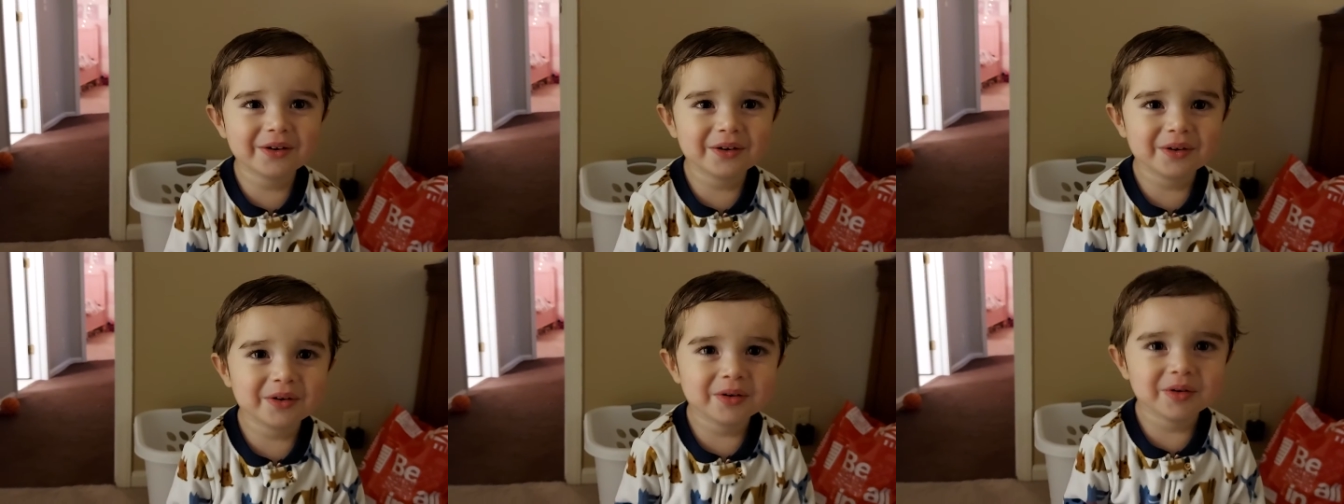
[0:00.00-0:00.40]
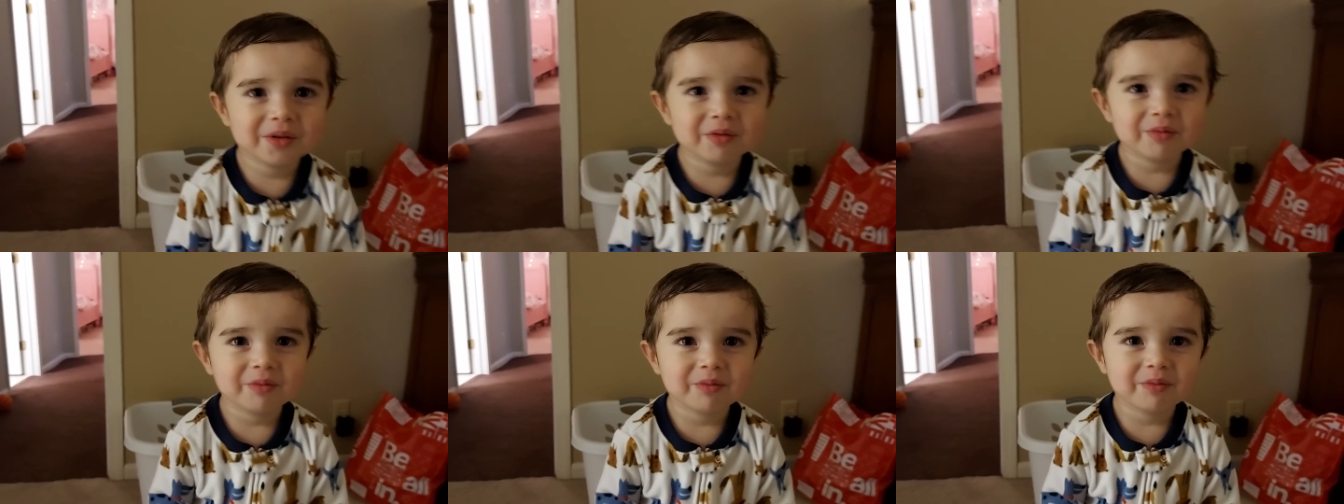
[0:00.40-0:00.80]
what
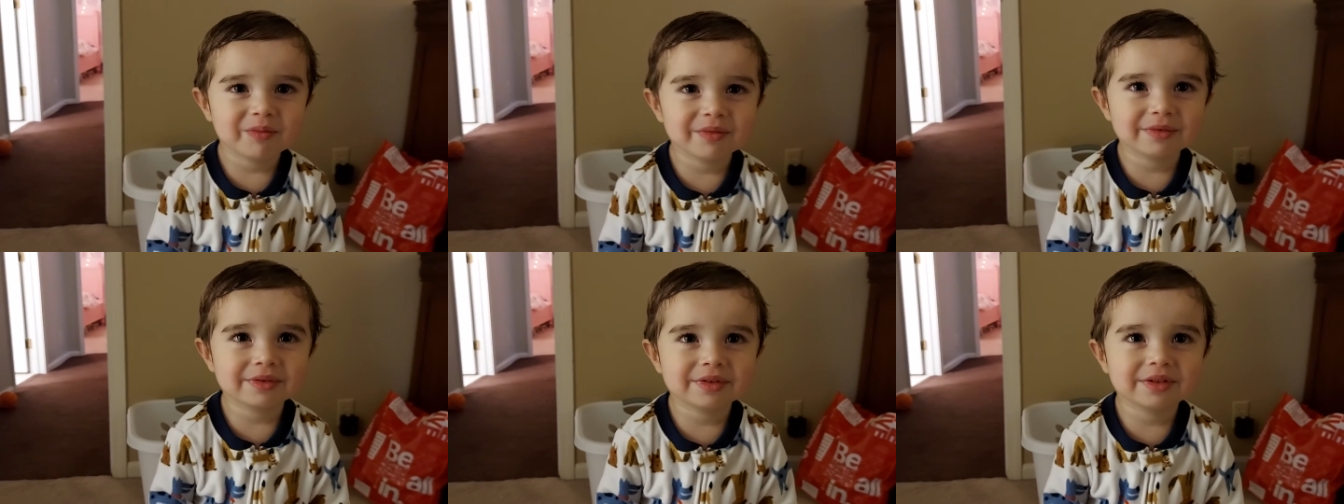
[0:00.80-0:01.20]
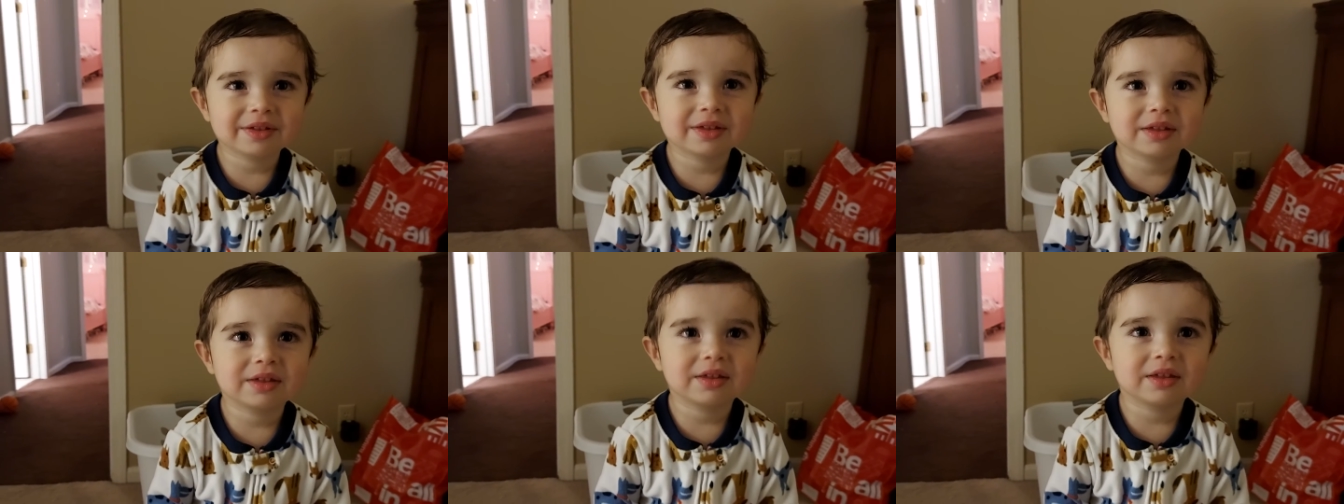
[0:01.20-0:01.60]
does a
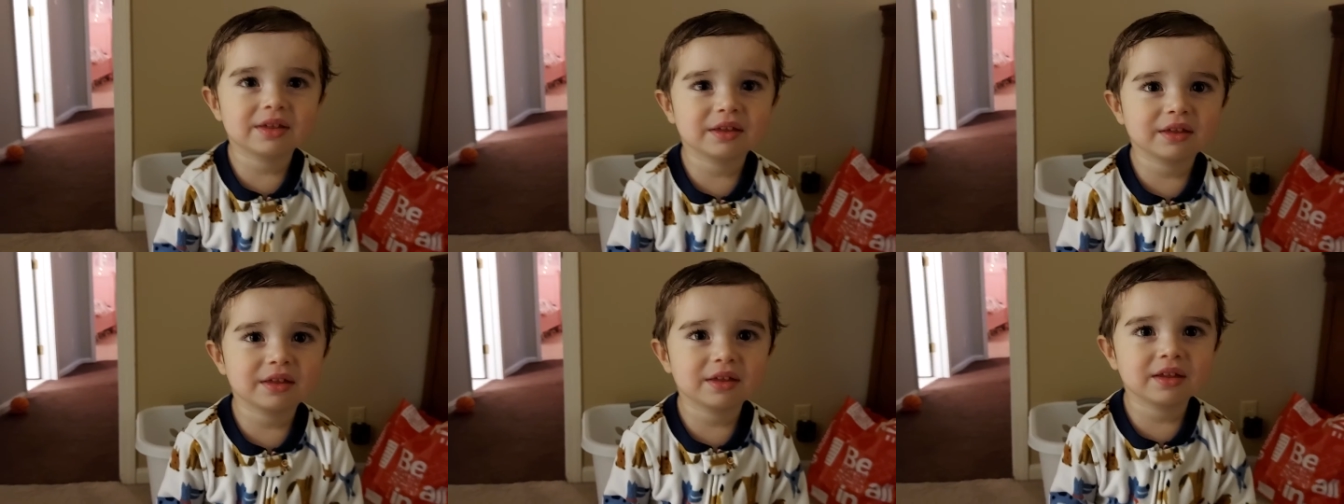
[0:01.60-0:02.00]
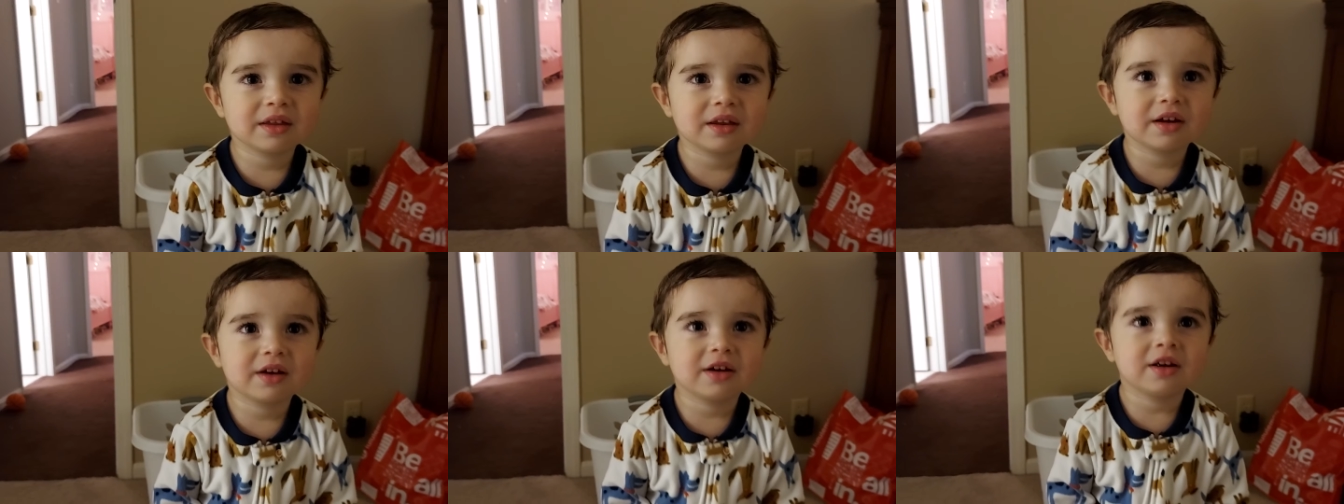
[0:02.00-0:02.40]
duck
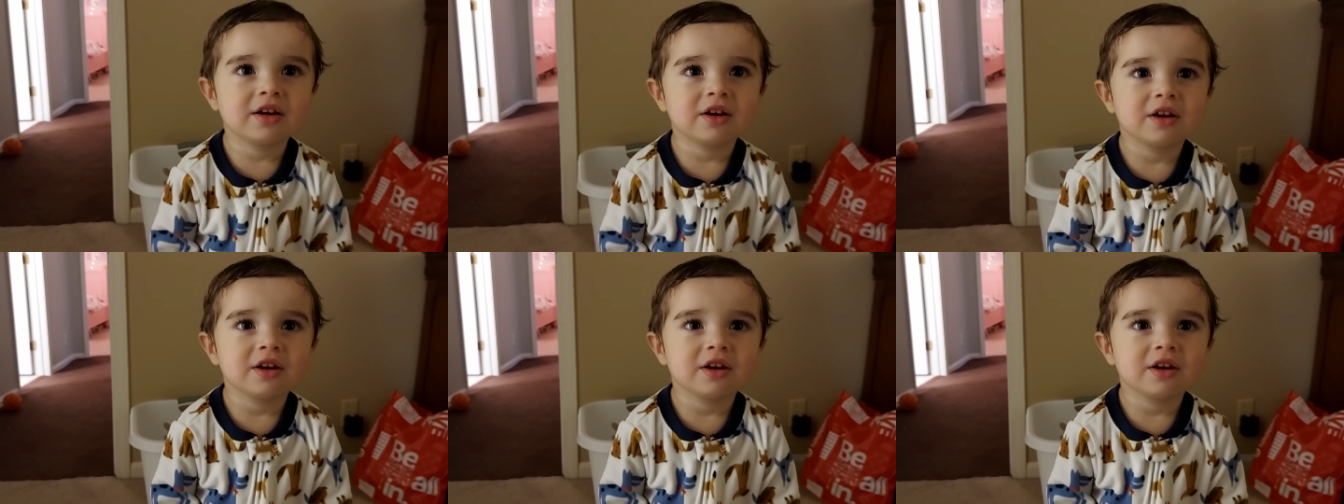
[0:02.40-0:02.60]
say?